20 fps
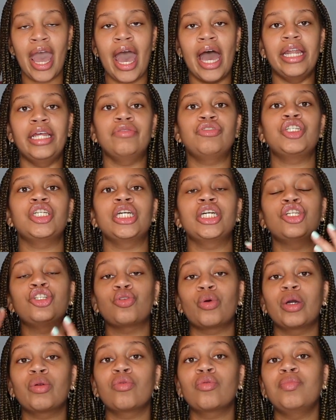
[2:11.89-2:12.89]
And if she
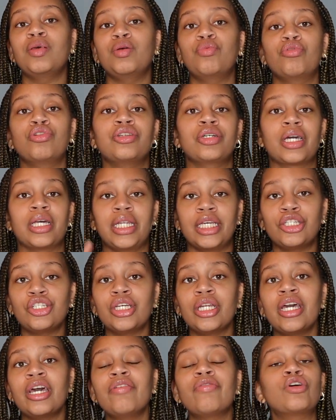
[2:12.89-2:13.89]
enjoyed when people took
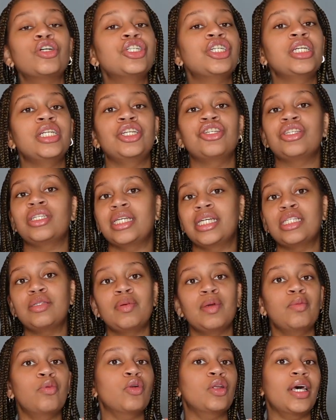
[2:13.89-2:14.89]
initiative, or she just needs
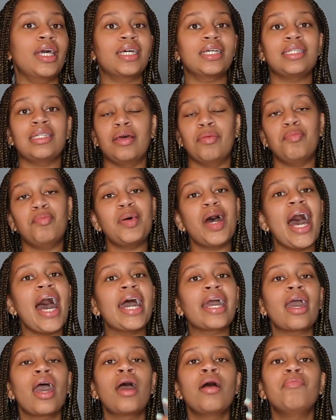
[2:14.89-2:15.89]
people to like sit
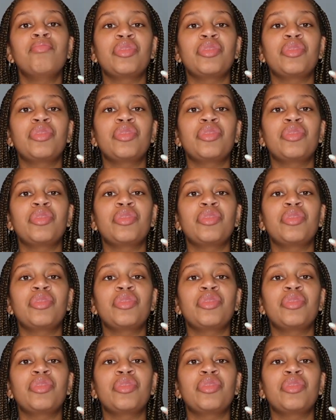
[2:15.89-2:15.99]
back,